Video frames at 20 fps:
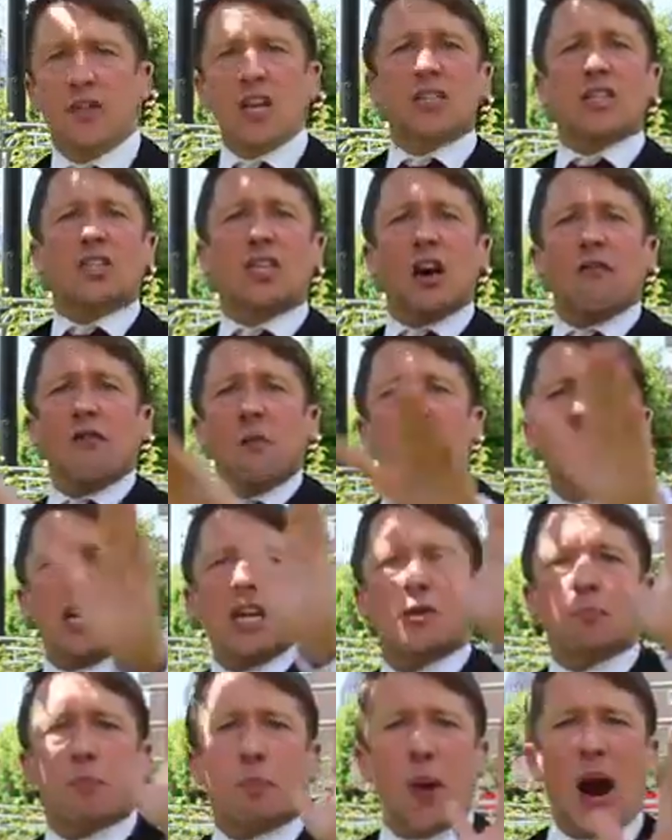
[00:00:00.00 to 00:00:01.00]
This
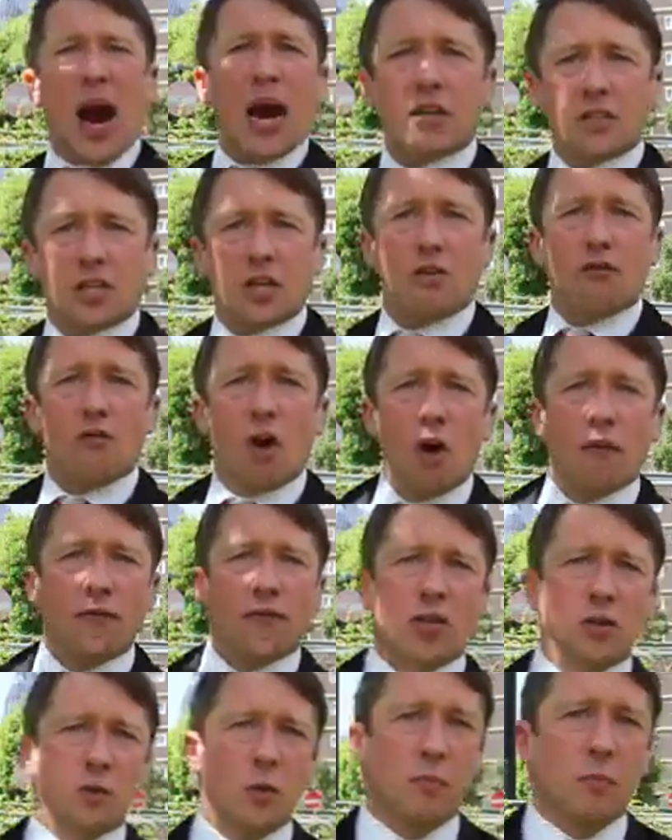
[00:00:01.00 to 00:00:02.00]
government is packed to the
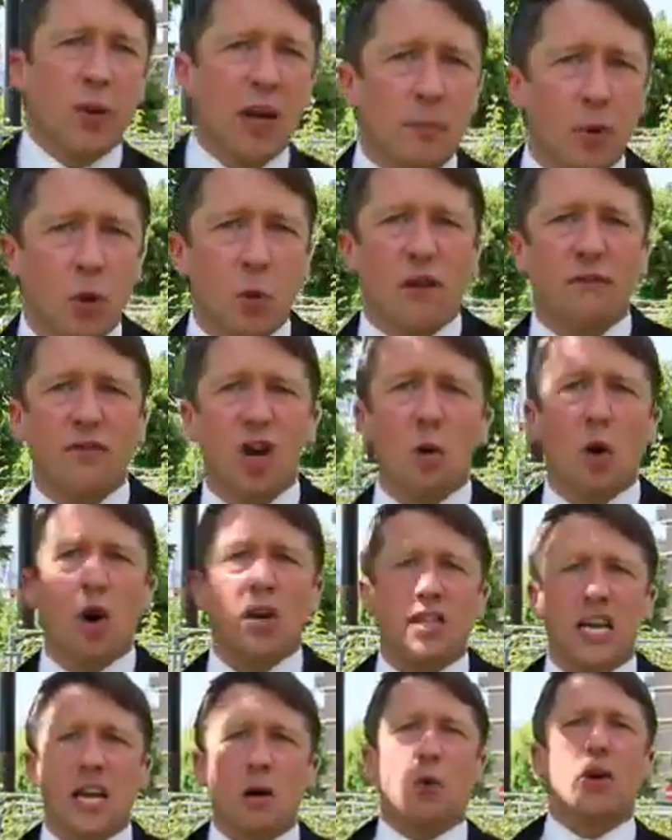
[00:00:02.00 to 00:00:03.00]
rafters with people who have no
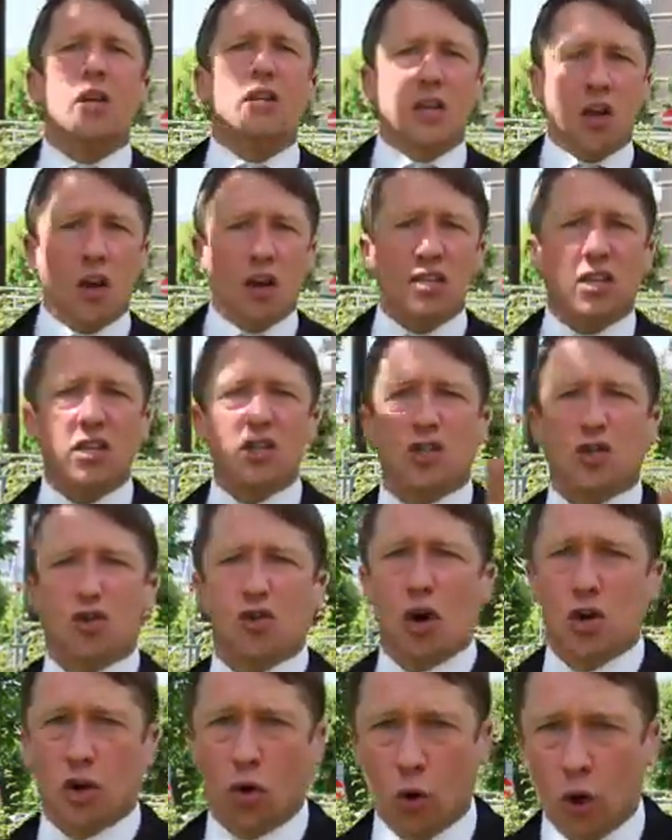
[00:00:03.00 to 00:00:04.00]
idea what it's like to
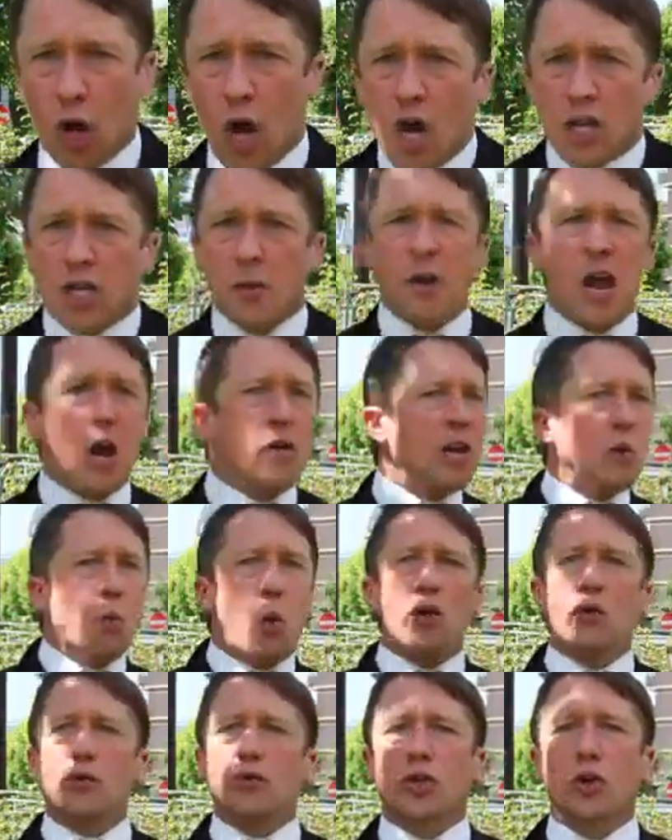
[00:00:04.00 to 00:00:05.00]
struggle, to be only
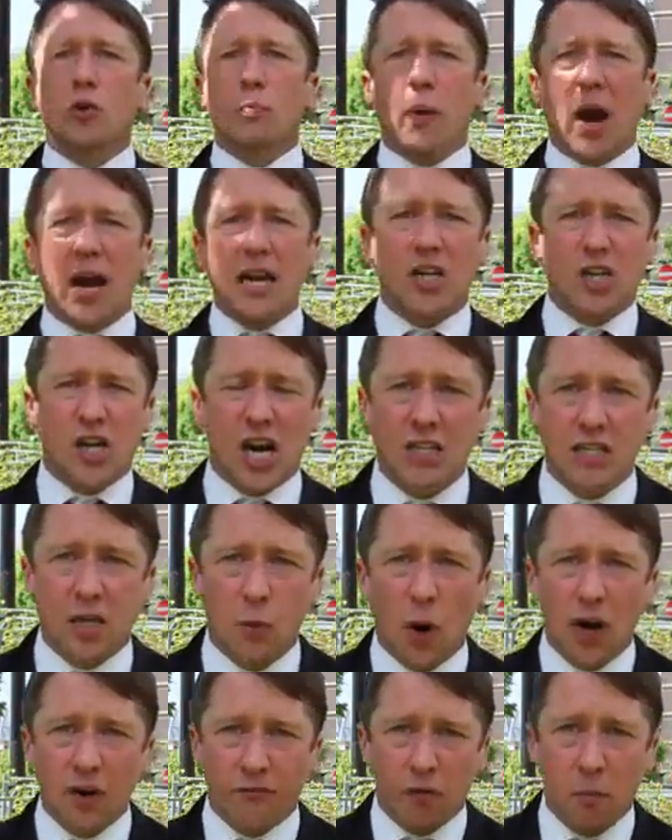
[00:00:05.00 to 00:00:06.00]
1 or 2
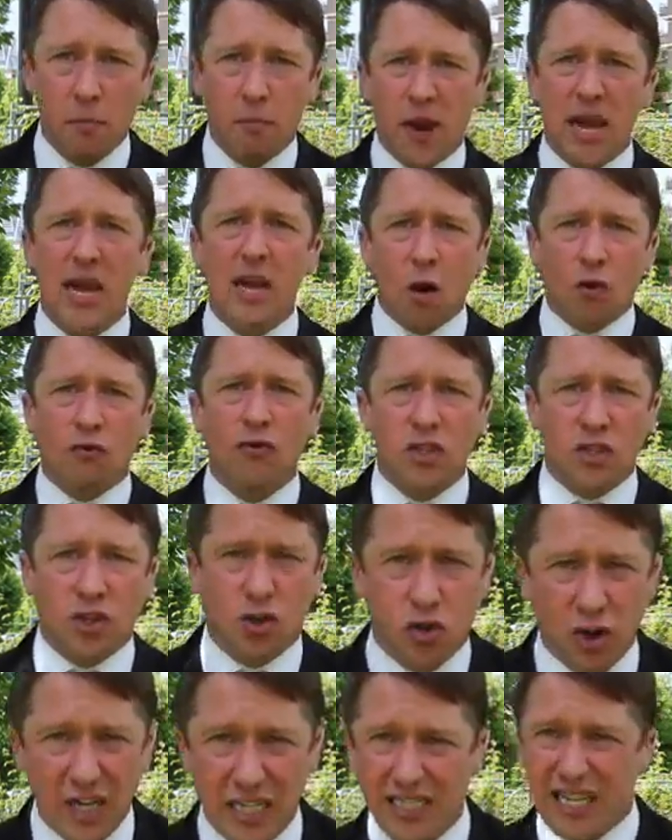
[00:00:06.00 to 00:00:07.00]
paychecks away from being on the
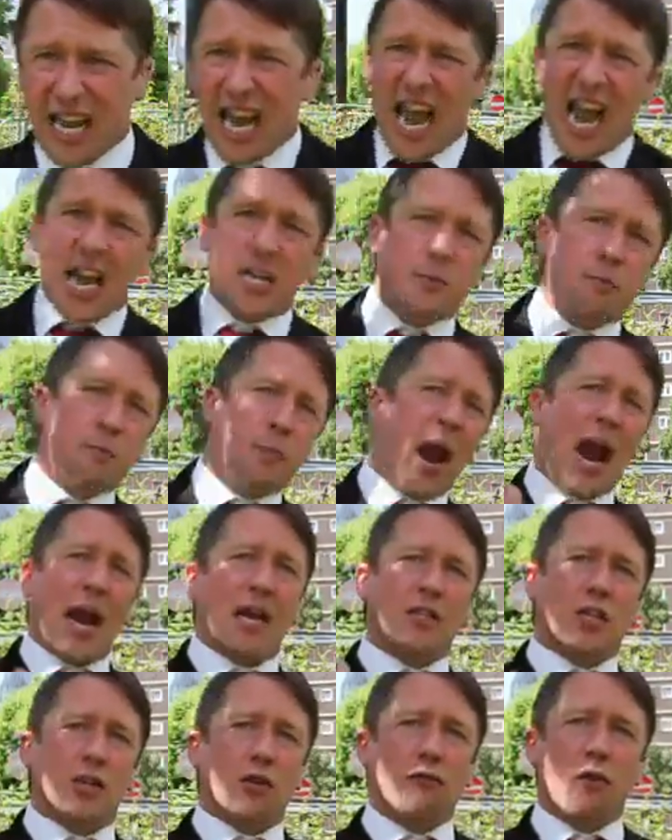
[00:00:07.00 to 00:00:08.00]
streets. It's
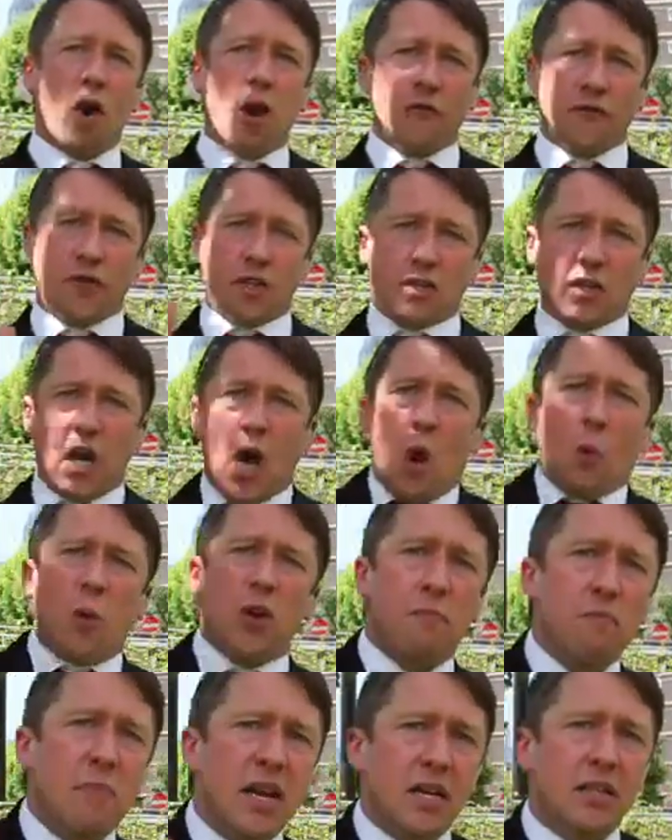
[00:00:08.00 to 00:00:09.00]
packed to the rafters
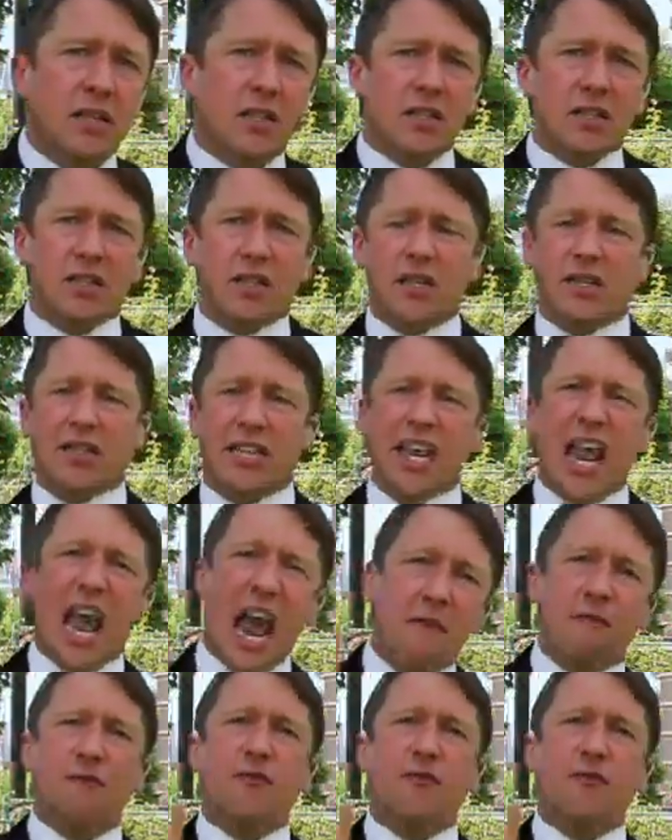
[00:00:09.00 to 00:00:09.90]
with ministers that see